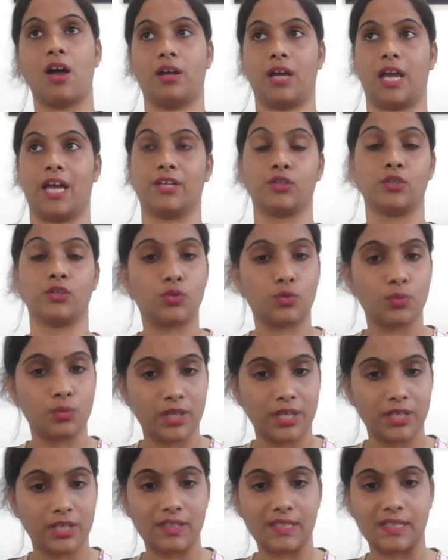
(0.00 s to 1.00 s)
as
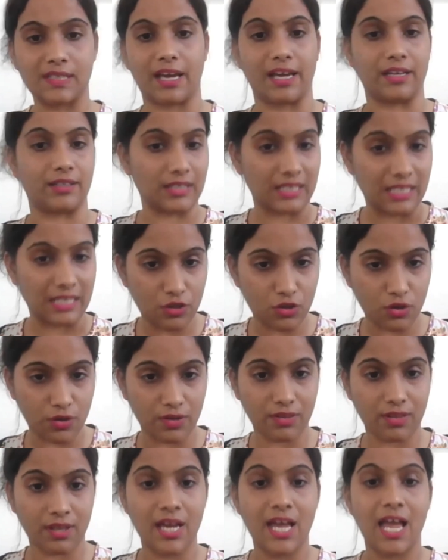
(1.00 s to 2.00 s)
students, as
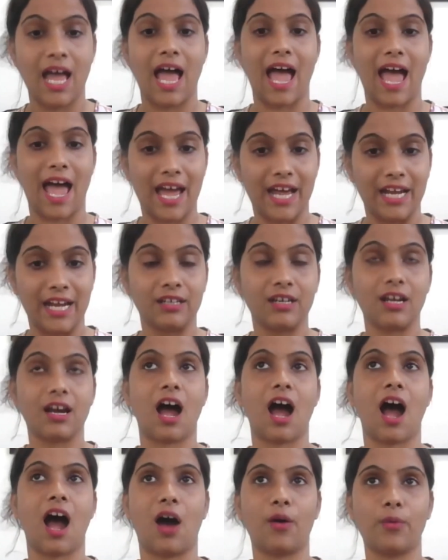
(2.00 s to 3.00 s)
teachers, and
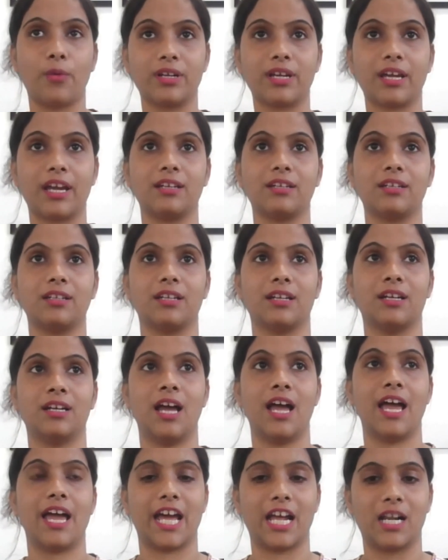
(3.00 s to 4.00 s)
how it can
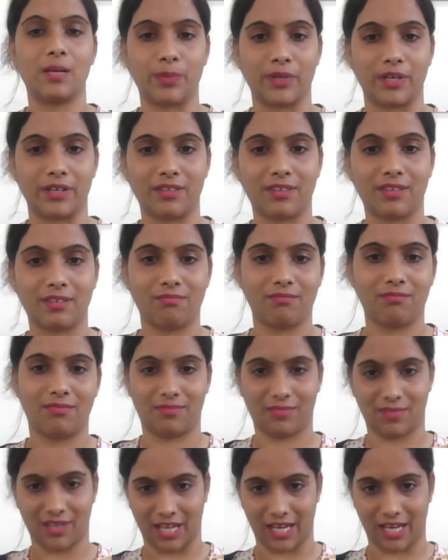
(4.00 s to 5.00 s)
help us,
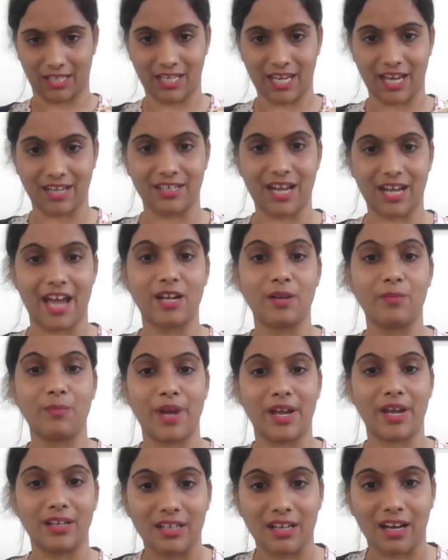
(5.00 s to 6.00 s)
like the entire
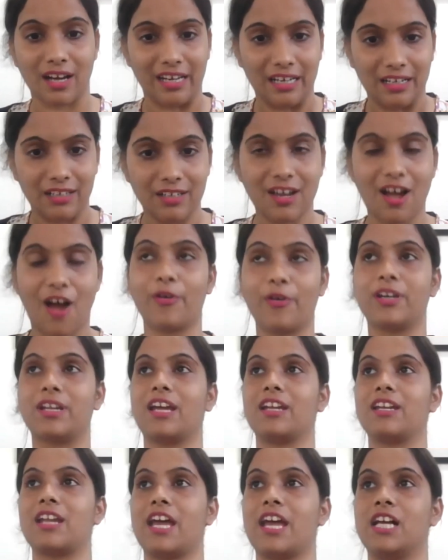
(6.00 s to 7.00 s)
mankind, how it
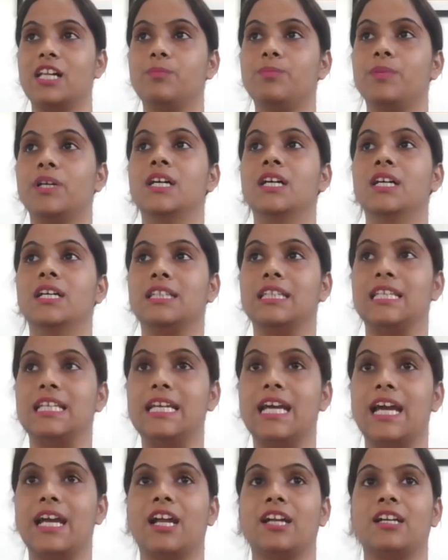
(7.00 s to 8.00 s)
can help
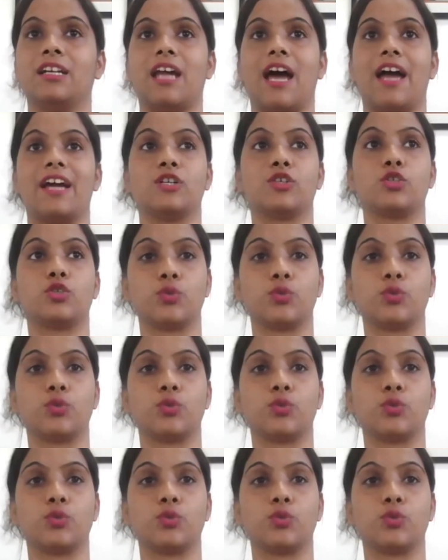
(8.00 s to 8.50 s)
the entire